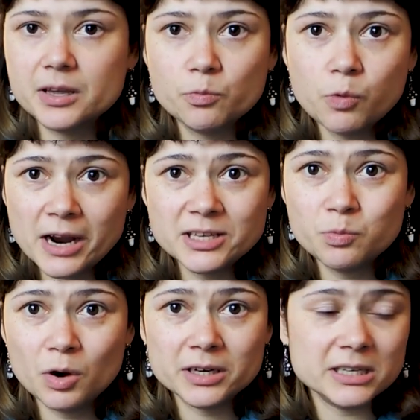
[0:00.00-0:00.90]
the
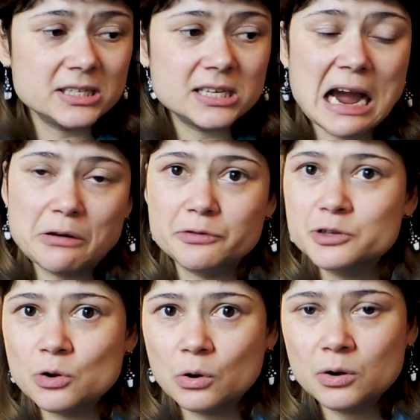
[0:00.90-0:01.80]
white one is out of
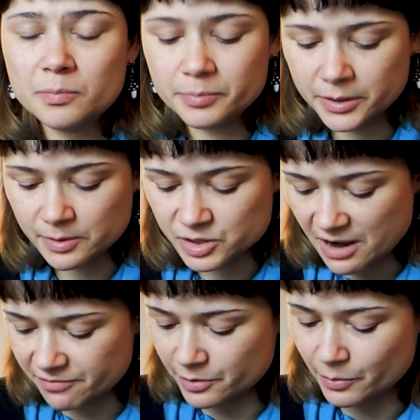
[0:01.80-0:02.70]
stock pretty much
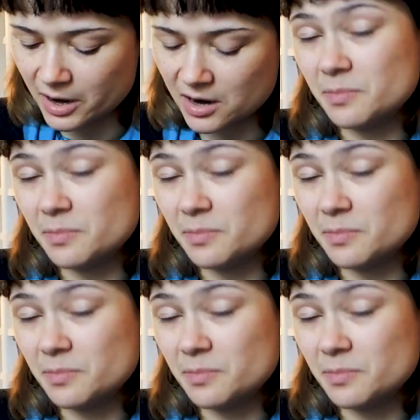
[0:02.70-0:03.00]
everywhere,